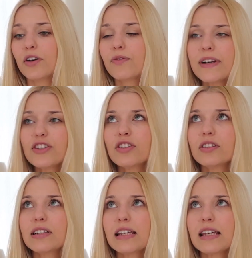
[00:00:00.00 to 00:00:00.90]

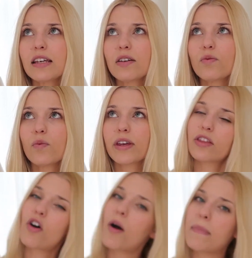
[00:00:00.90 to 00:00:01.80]
Originally, we
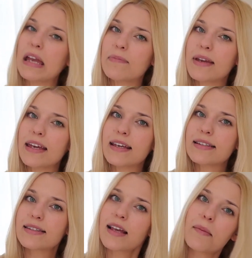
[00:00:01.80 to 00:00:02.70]
thought maybe
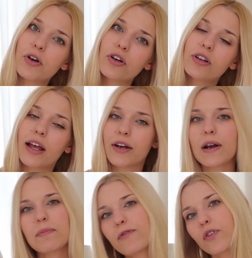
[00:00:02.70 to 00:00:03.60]
summer, like
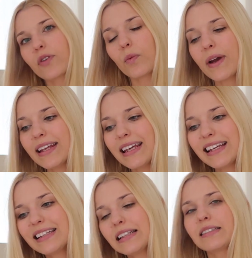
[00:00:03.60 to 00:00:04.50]
right before the
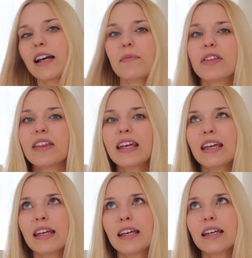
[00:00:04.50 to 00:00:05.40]
wedding type of
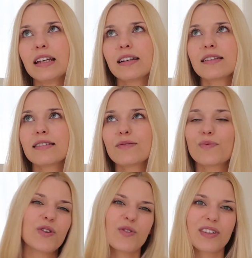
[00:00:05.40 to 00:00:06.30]
thing, because
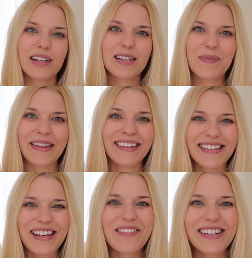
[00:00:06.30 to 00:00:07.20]
we usually spend
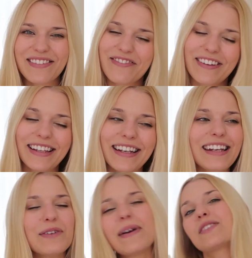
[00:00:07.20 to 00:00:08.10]
the summers in Finland
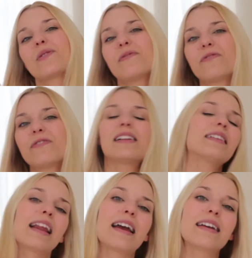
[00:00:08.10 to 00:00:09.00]
anyway, so it
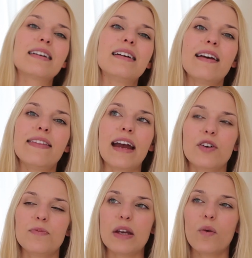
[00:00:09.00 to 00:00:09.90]
felt like that
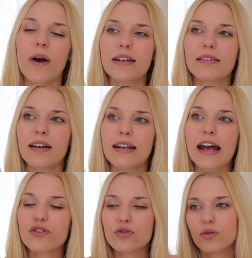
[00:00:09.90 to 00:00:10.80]
could be quite a
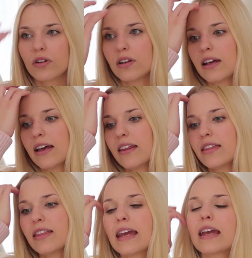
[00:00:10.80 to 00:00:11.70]
natural
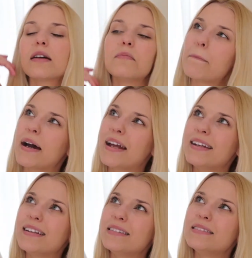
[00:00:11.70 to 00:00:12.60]
thing.
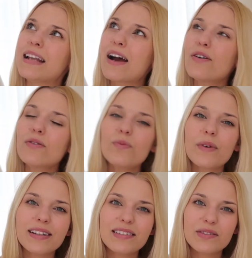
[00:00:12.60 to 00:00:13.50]
But now
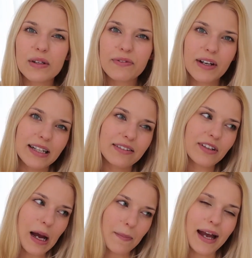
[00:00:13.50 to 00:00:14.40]
when we've kind
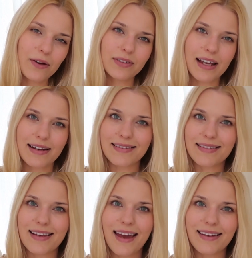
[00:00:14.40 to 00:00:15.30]
of come out and
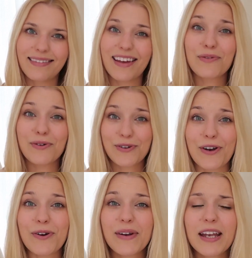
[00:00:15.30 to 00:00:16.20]
said that we're
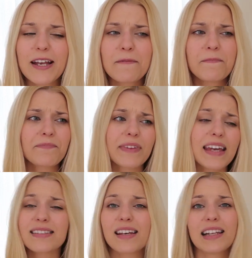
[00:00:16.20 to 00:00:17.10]
going,
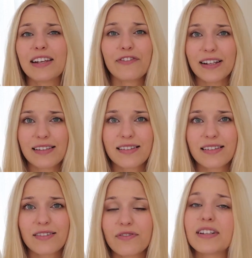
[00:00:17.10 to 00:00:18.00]
it suddenly
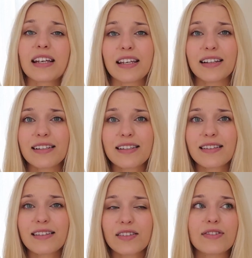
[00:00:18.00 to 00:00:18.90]
feels
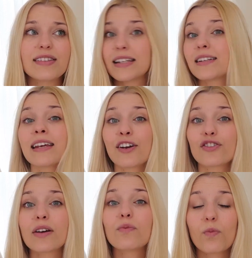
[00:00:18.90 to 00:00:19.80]
ridiculous to sit
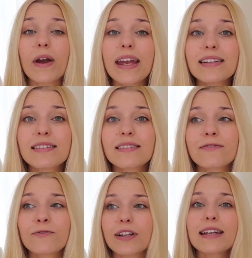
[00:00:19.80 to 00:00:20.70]
here and wait
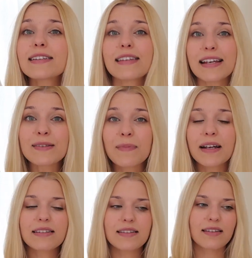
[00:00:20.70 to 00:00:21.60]
for like 6
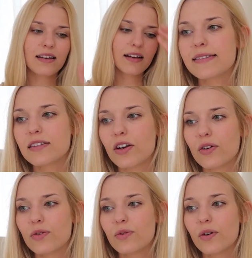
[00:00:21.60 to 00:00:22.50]
months.
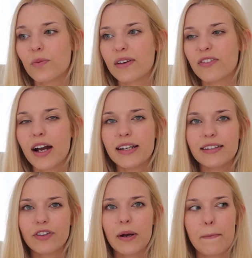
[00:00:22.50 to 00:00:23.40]
So we've kind
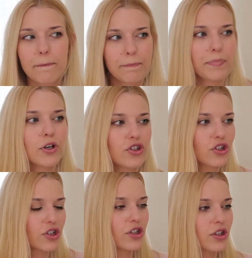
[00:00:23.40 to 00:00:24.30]
of
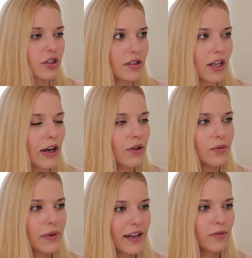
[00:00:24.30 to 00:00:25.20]
pushed. No,
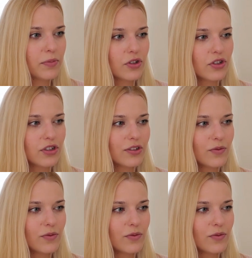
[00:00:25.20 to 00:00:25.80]
we haven't pushed.